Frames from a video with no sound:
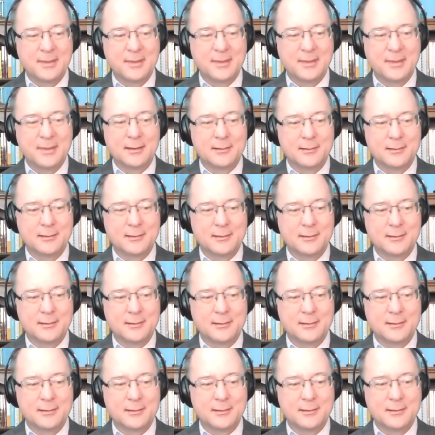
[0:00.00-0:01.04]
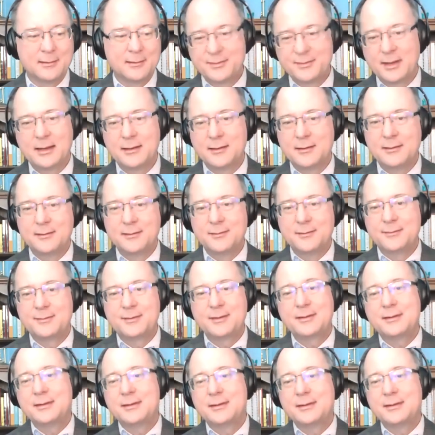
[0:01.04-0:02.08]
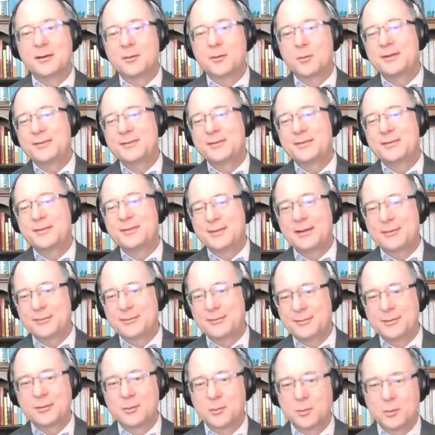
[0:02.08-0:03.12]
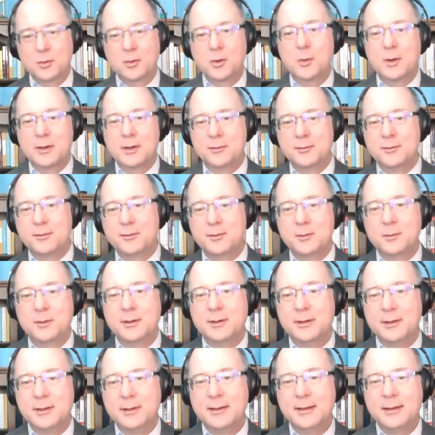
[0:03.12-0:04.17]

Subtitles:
than simply saying, Cynthia, what's the answer? And we'll go out and do it.